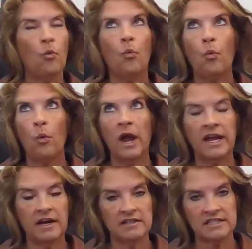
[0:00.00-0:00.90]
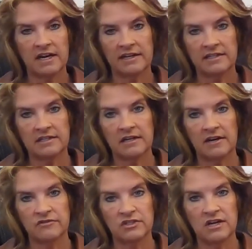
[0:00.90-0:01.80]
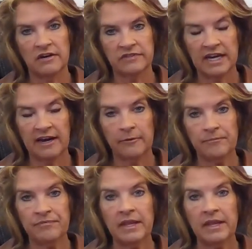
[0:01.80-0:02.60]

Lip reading: way outside of town.